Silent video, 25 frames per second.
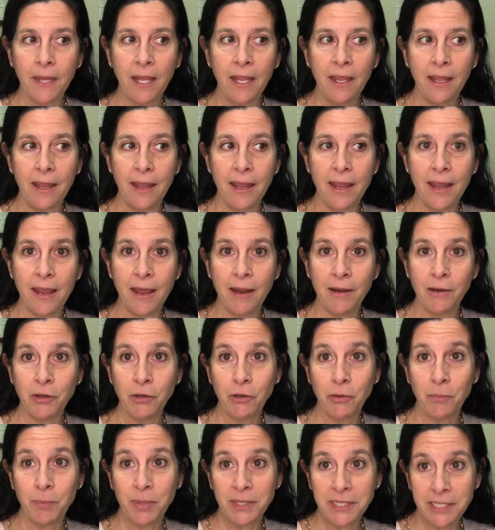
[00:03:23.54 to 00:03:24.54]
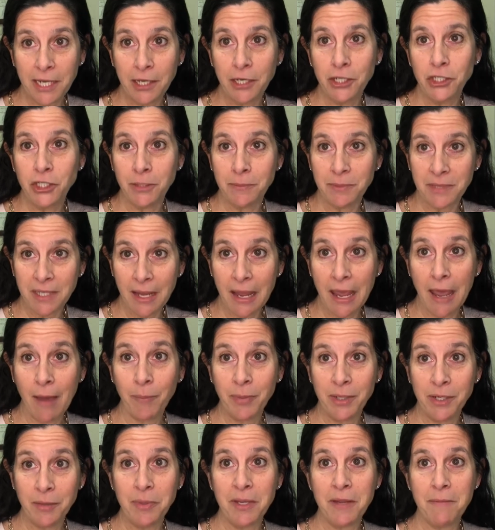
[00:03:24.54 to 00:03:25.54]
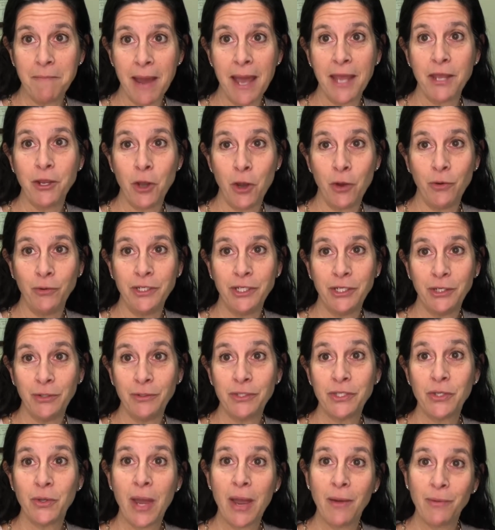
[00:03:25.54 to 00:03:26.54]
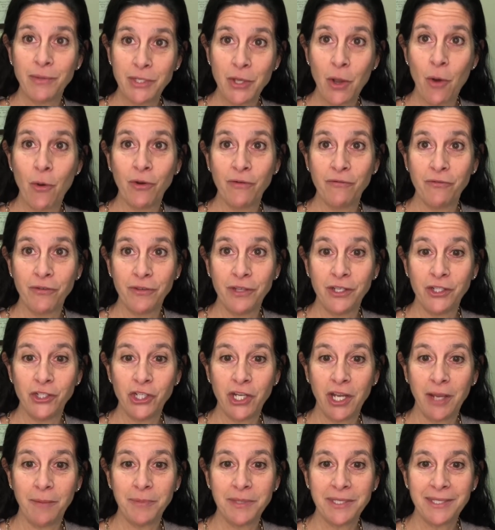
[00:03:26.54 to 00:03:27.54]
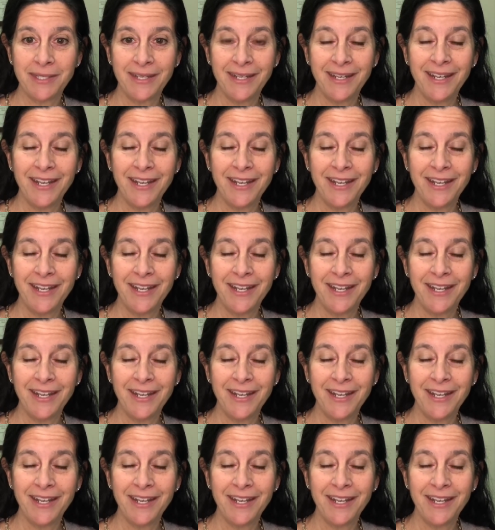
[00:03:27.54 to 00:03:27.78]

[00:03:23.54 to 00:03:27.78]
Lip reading: and potato chips happened to be my go-to, so I was going for the chips.